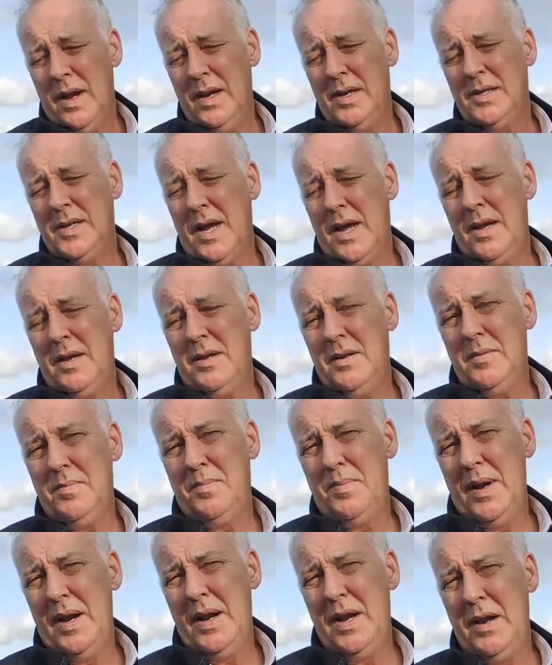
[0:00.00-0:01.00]
Is
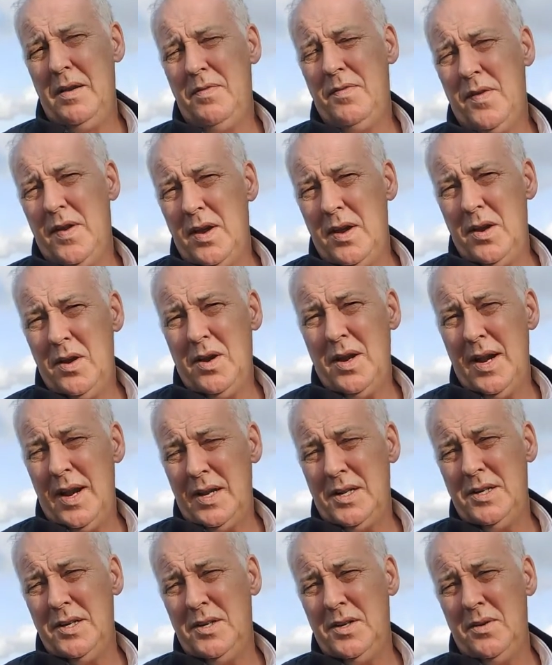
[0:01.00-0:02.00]
that belief that you can
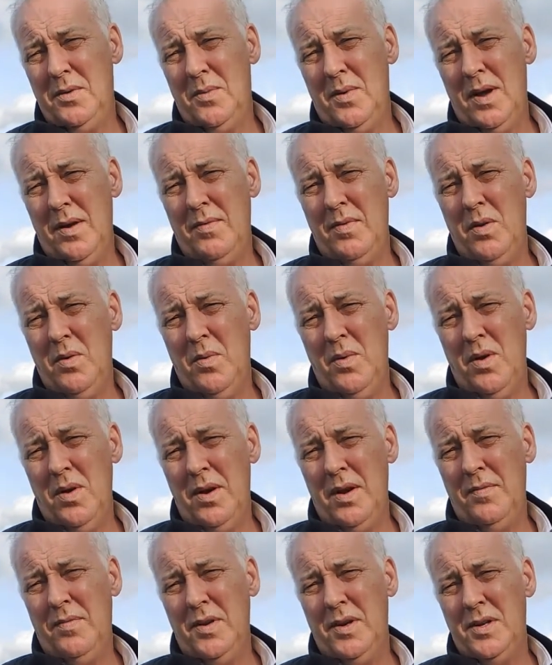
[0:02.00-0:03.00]
actually do whatever you
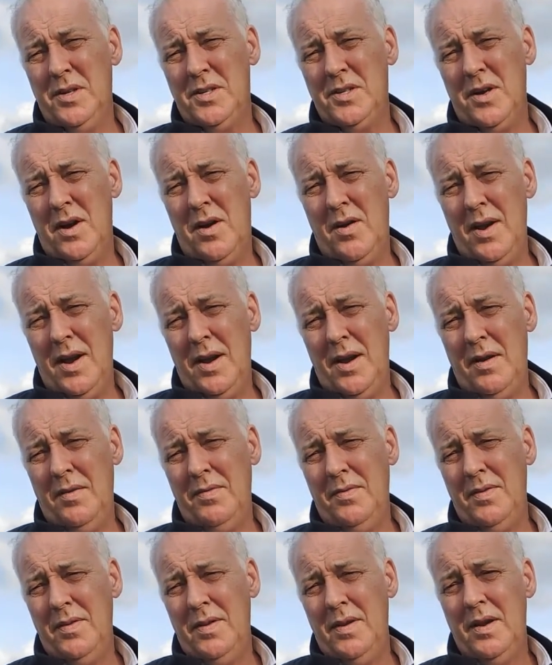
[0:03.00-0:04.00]
want if you desire it
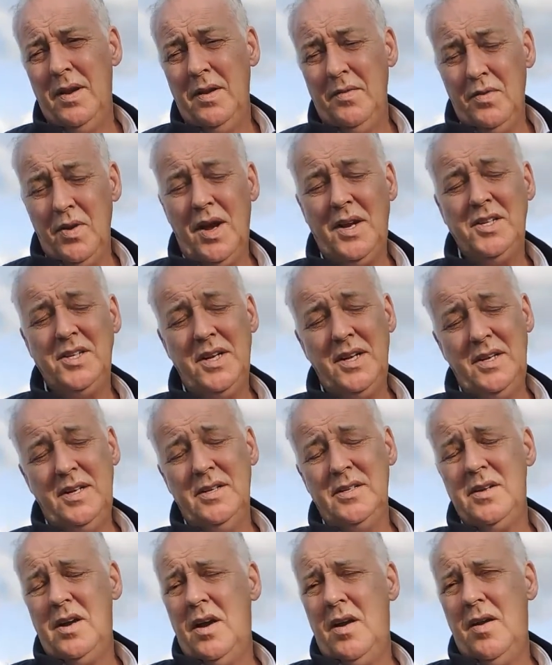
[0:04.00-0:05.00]
enough. If you actually
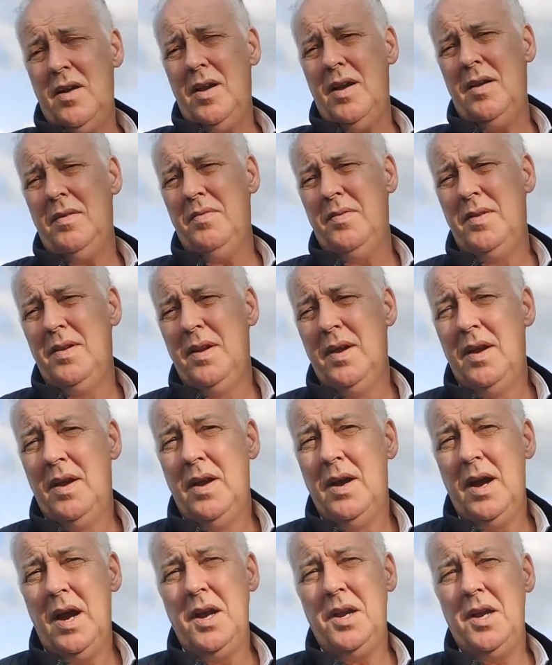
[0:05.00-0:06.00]
desire it enough,
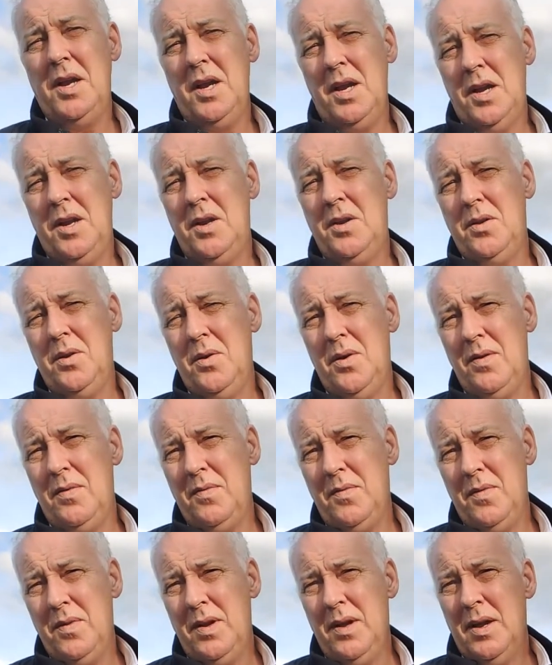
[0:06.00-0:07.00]
and you do
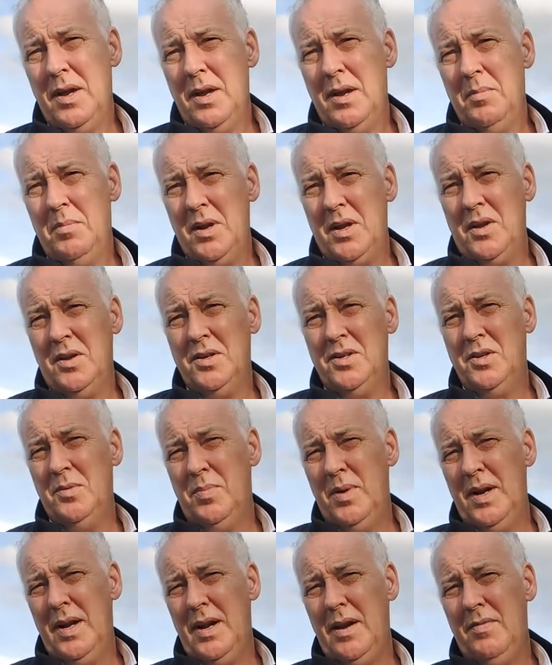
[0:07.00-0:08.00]
it because
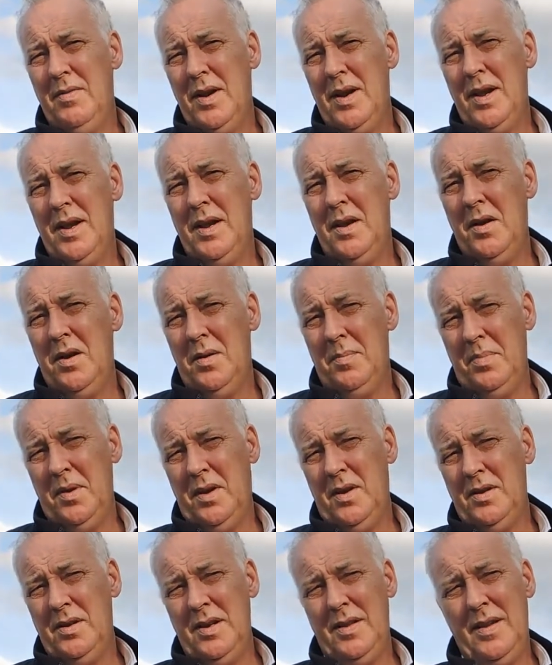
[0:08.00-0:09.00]
you believe in it, and not
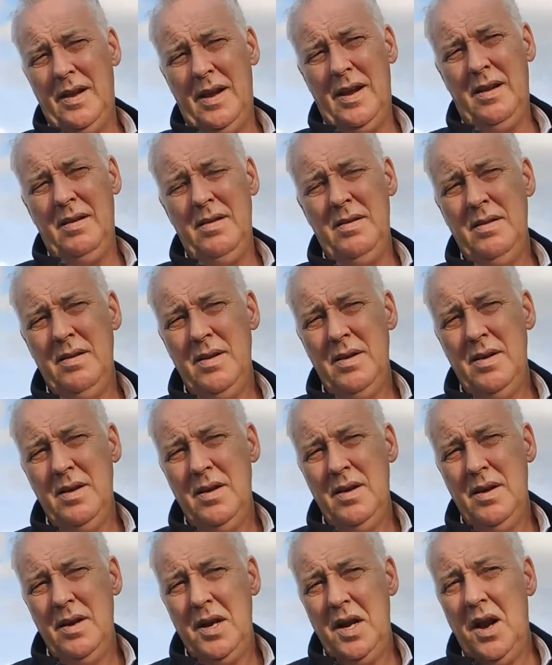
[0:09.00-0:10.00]
because you think.
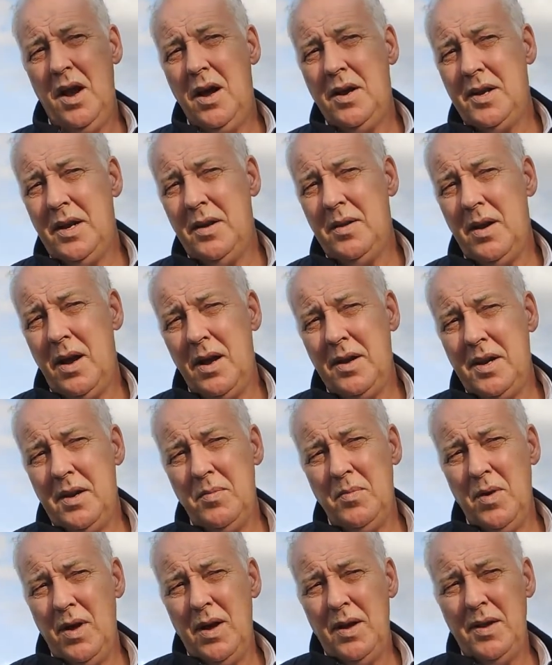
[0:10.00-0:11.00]
I did
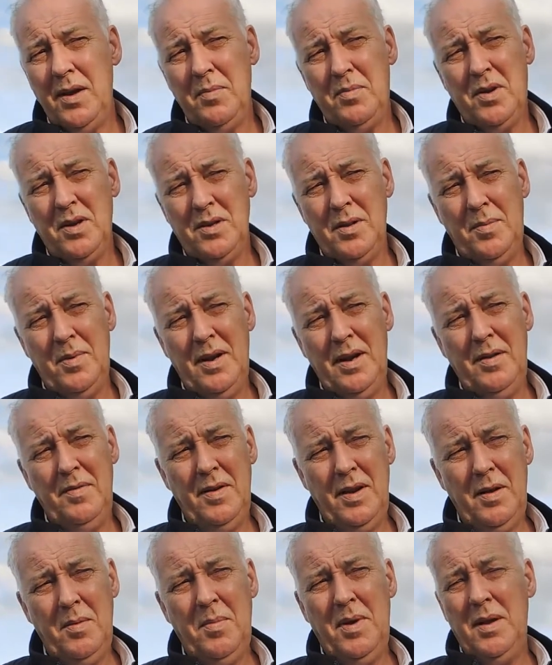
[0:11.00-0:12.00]
what I did because I
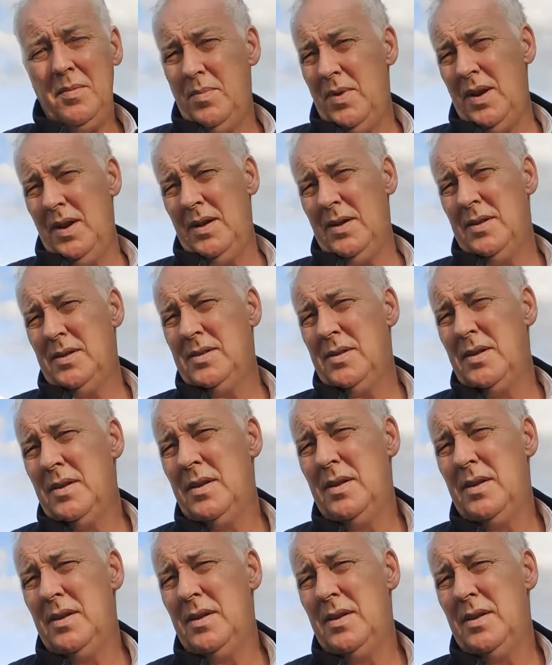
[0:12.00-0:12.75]
believed in it and made millions.